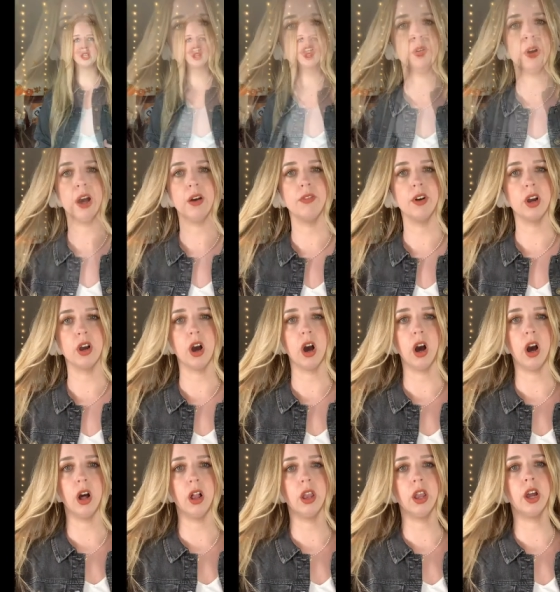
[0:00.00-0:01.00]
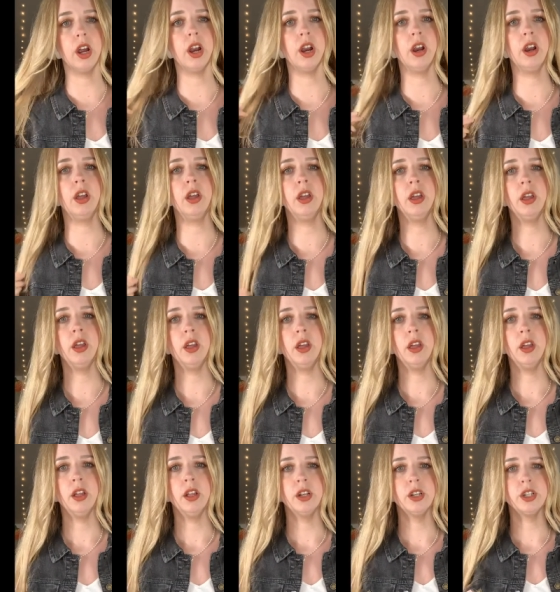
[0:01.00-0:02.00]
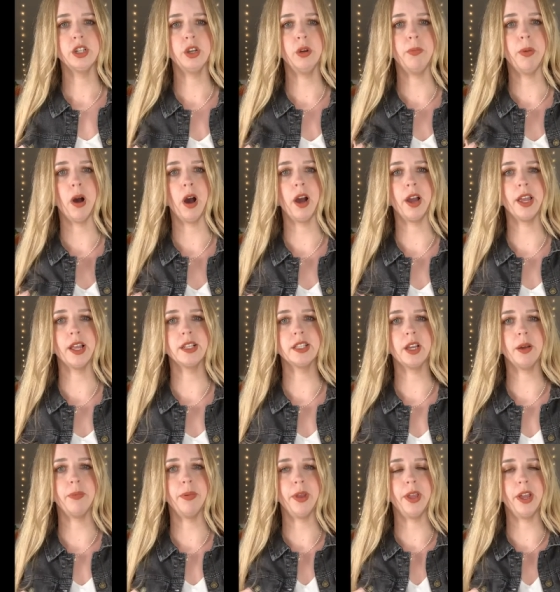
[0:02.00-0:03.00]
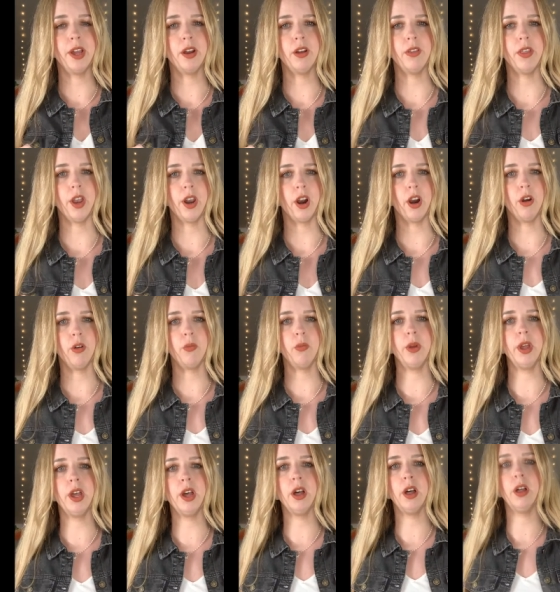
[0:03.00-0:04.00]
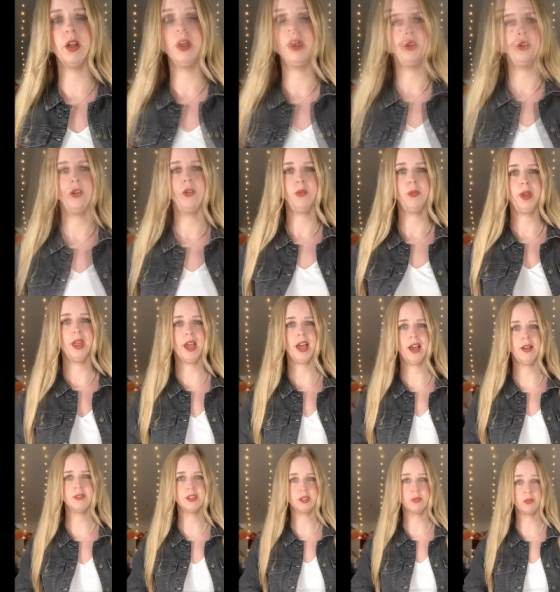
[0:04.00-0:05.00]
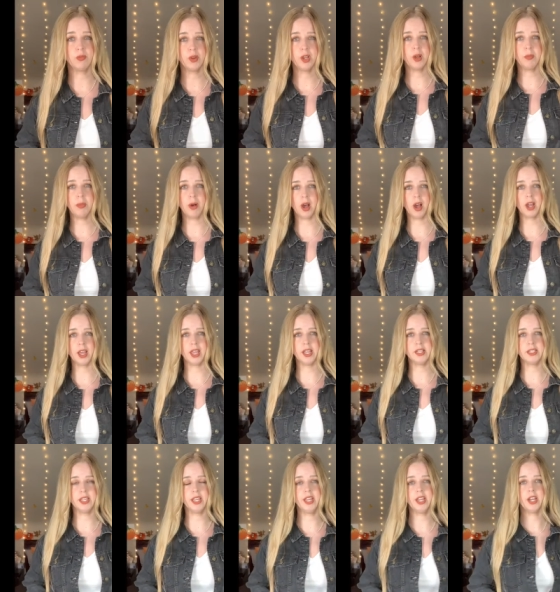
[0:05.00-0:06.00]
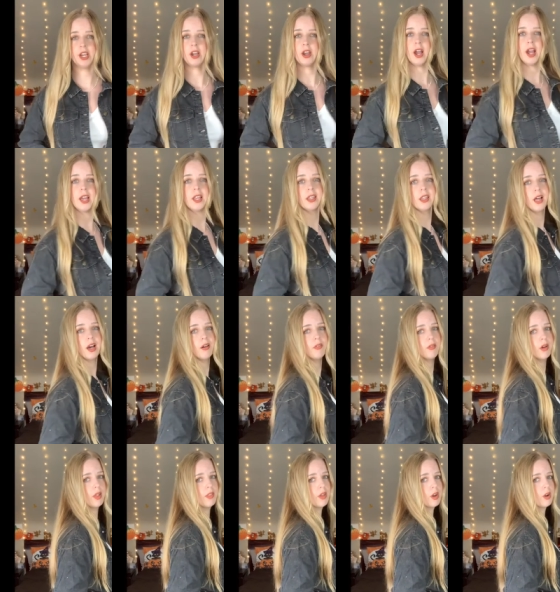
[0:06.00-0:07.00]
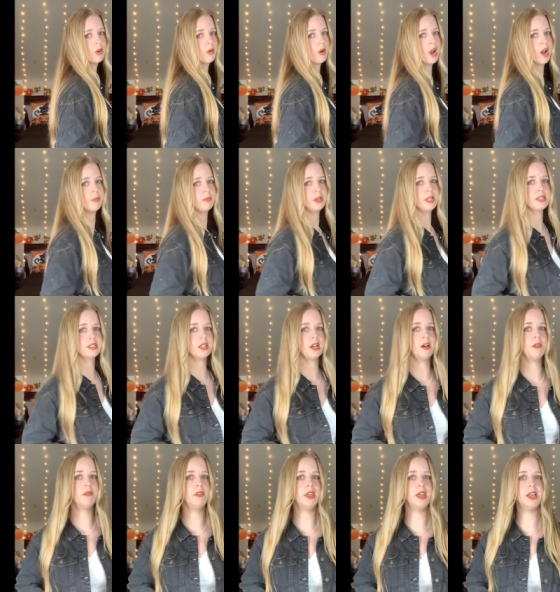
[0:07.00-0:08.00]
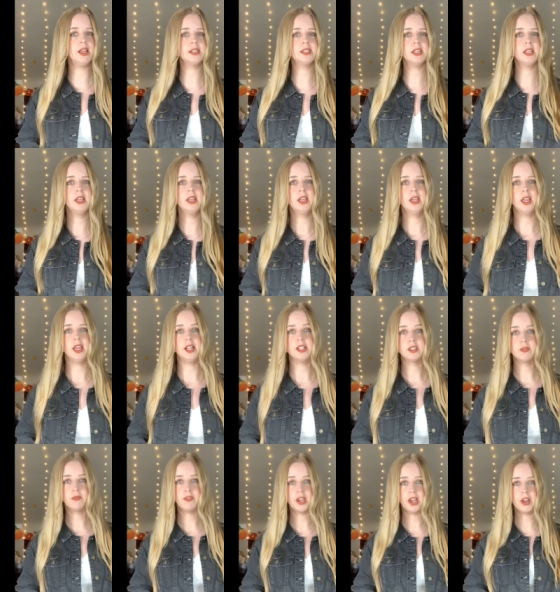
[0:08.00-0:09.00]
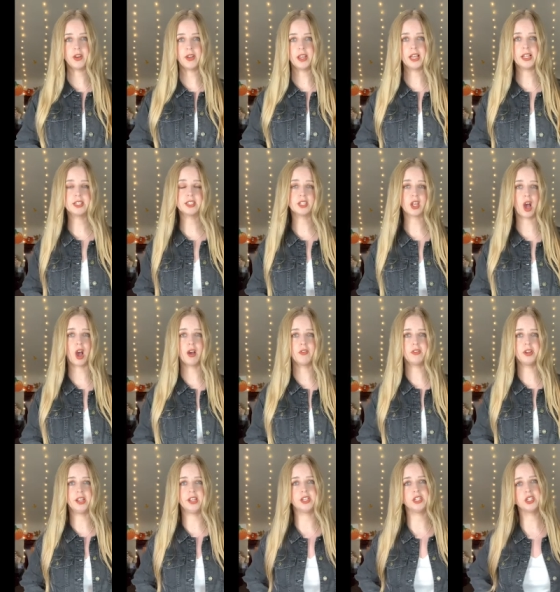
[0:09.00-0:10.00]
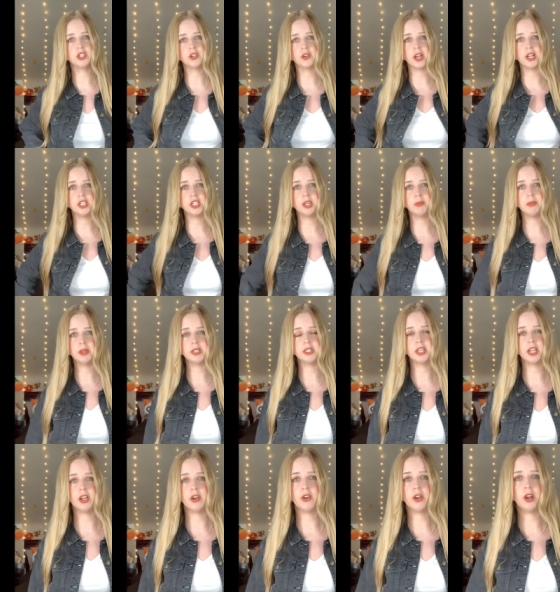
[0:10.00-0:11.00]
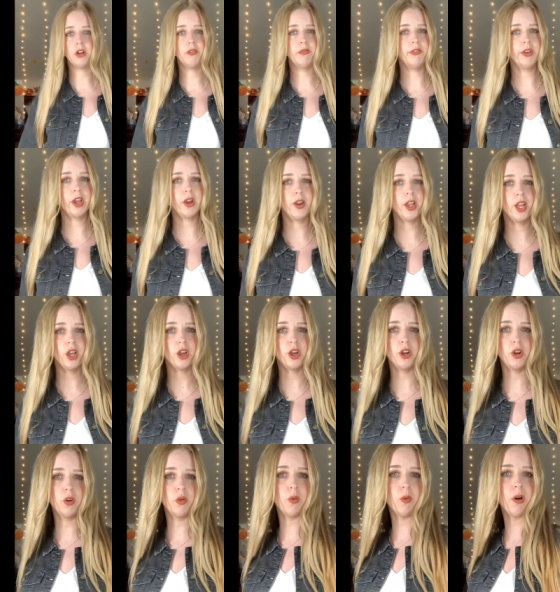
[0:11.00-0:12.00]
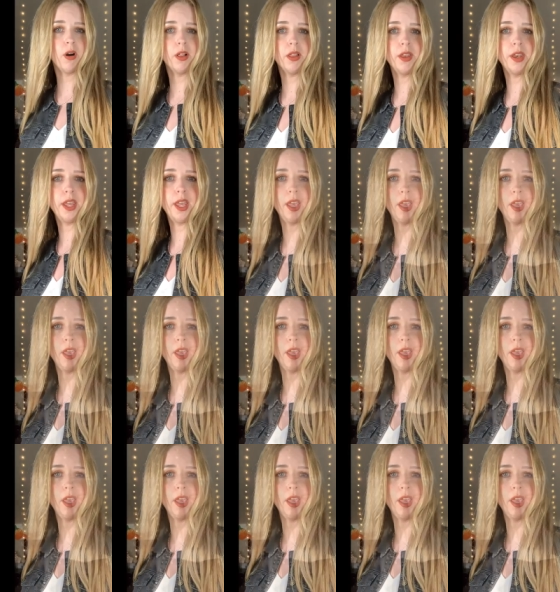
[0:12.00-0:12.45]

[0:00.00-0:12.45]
You have a collar, two pockets up here that aren't real. We have some real pockets here. I love the cropness of this. It's very soft and stretchy material, very good quality.